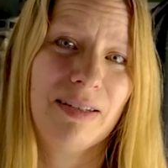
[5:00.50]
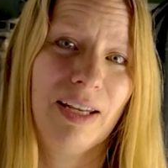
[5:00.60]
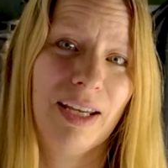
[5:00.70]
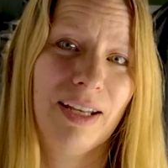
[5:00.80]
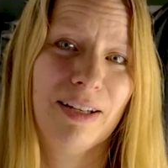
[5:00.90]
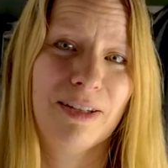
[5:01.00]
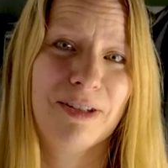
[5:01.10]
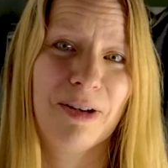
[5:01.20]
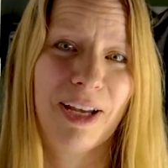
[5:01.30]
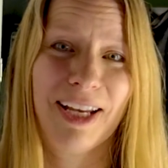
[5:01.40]
and
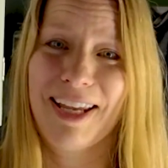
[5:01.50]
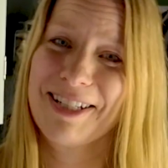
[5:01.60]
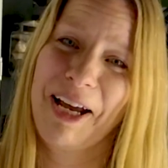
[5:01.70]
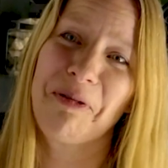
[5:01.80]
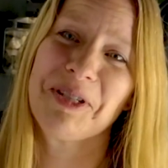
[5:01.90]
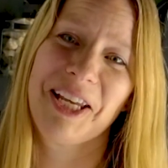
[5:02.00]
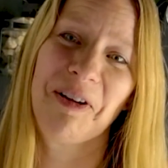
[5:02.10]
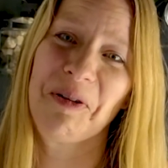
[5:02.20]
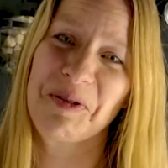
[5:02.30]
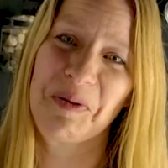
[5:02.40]
I guess I would say
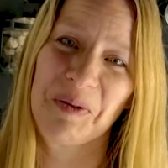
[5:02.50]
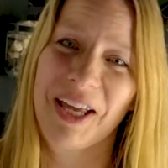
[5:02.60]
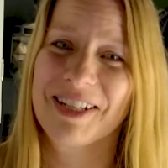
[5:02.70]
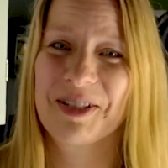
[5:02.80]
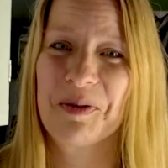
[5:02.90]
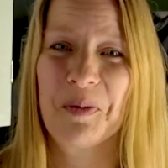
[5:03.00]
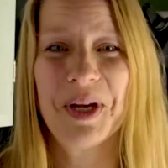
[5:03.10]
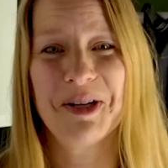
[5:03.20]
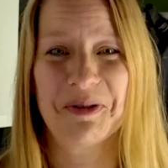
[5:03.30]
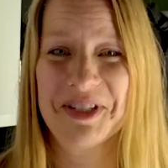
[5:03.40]
also less
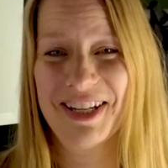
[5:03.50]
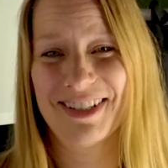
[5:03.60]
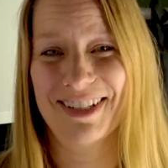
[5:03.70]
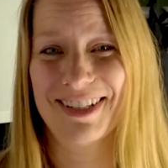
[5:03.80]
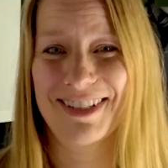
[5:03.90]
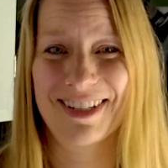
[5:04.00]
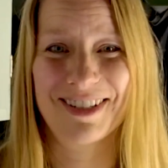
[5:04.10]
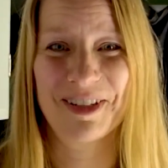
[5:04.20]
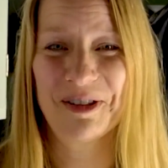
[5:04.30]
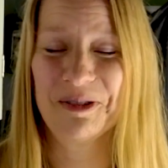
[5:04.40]
wind resistance.
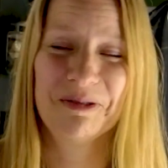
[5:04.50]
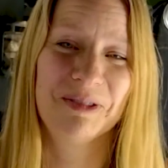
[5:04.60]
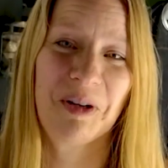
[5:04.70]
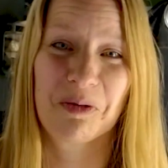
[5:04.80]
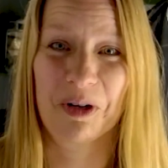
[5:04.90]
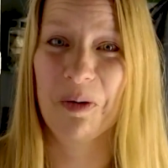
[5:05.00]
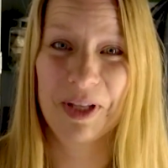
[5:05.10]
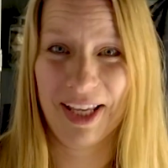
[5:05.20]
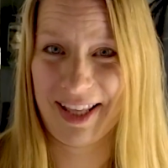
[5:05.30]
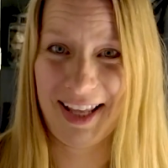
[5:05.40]
So overall, we
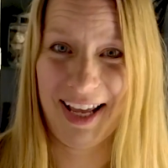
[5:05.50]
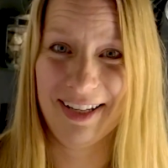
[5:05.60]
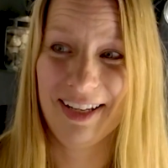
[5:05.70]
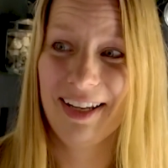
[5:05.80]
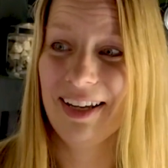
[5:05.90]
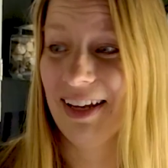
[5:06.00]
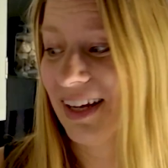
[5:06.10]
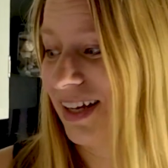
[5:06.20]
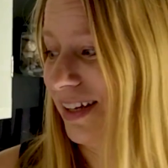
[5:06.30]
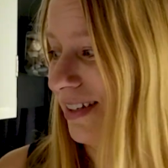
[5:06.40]
like that.
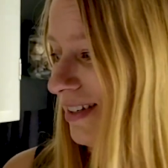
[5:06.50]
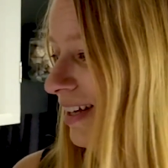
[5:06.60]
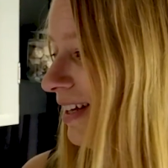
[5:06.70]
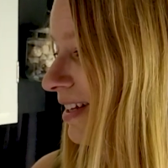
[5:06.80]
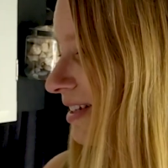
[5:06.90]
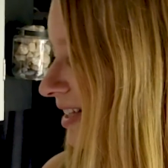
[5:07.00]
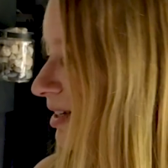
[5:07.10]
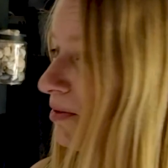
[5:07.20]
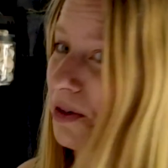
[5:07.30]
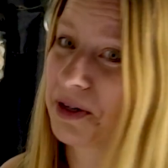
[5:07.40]
And the
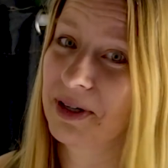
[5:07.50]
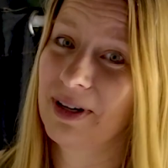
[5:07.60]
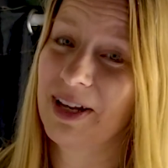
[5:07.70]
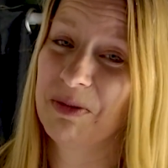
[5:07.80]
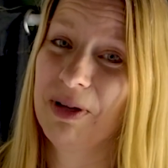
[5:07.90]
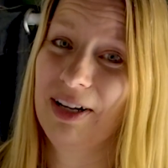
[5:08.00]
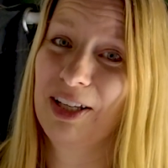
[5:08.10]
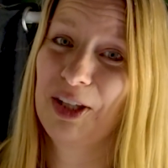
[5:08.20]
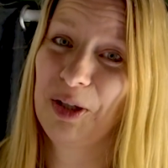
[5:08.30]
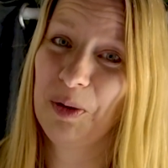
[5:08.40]
inverter has been a
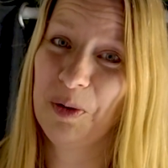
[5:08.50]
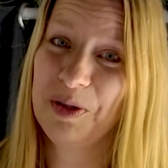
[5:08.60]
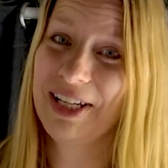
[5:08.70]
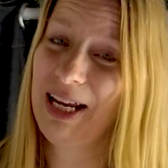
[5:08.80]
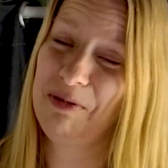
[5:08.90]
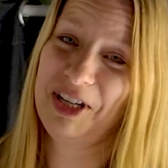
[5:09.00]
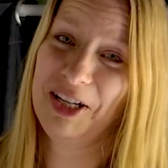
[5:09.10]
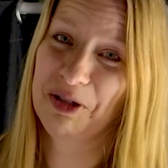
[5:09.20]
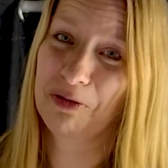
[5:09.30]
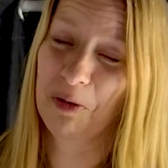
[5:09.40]
huge game
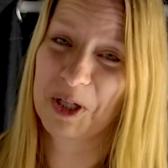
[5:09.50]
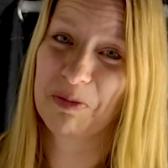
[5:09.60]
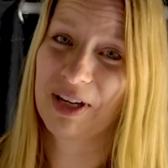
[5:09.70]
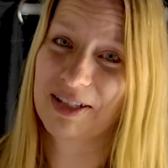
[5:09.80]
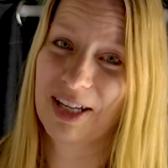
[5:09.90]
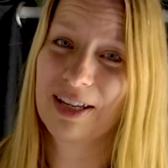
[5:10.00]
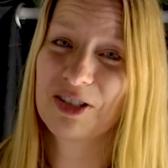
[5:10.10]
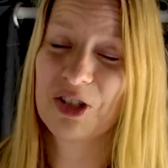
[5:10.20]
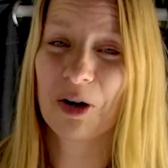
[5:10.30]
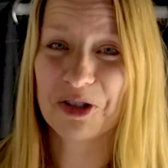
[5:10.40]
changer for us because it
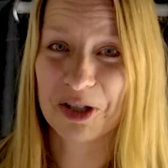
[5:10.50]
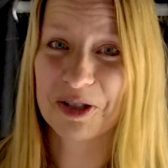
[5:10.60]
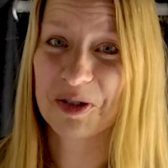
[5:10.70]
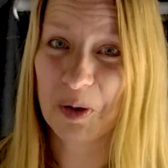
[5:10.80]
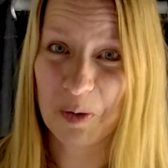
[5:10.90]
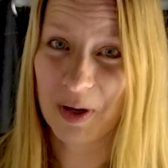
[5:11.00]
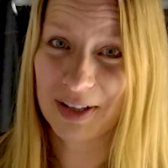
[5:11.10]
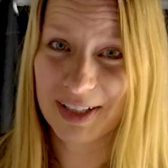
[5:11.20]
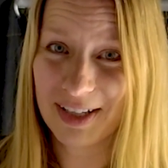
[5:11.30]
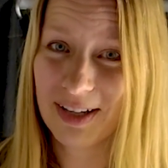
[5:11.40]
charges so
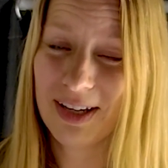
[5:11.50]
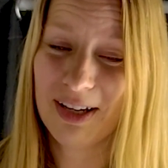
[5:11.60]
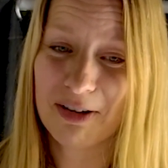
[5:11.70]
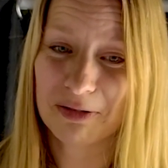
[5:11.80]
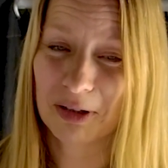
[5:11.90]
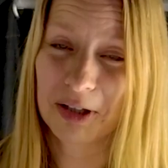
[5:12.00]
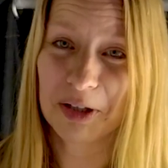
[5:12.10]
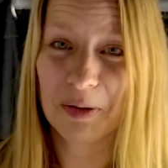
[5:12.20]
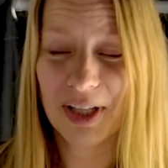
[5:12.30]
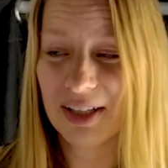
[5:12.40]
quickly for our
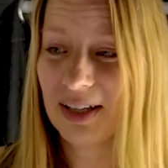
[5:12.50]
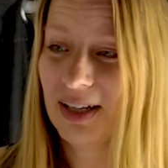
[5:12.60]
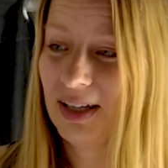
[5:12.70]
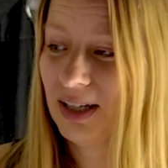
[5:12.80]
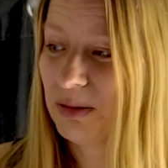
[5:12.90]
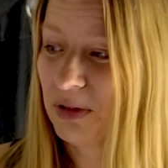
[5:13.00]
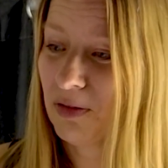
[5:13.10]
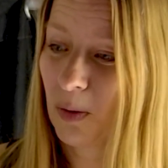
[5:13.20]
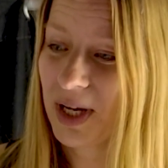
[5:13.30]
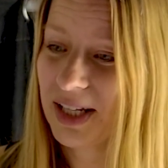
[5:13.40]
unit.
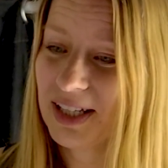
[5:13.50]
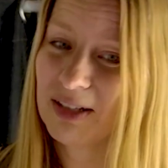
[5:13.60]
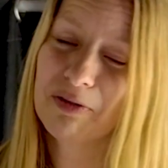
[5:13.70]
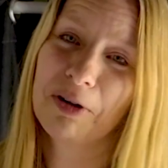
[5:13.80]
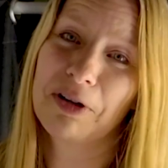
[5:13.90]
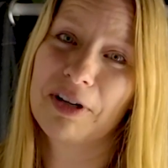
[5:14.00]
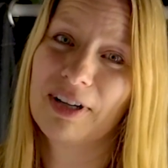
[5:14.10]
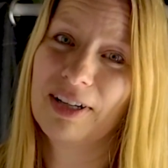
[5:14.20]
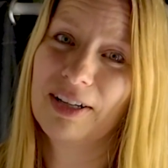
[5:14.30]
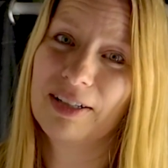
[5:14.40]
Before we had the inverter,
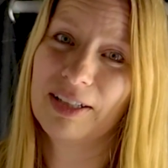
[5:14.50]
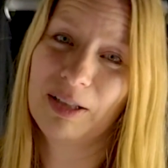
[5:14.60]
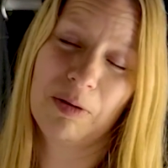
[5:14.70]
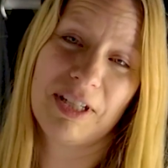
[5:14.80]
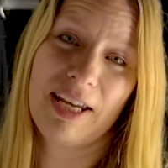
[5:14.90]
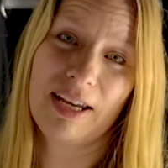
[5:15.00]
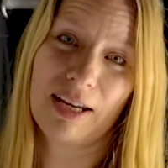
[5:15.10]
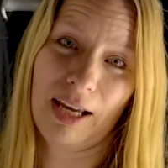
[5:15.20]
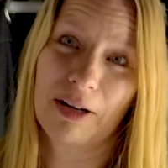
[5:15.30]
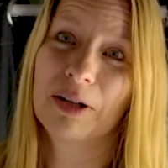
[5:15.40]
it would take,
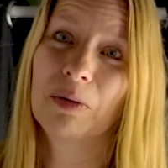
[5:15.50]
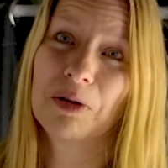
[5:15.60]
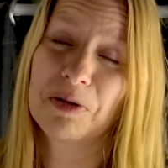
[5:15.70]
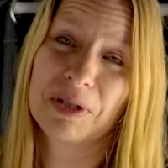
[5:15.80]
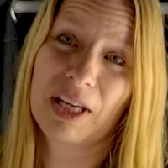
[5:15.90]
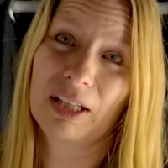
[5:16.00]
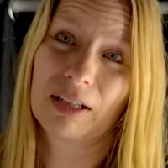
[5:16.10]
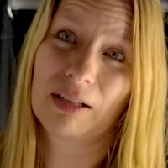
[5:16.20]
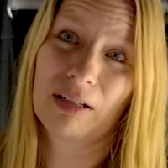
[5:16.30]
I don't know, would you say, like,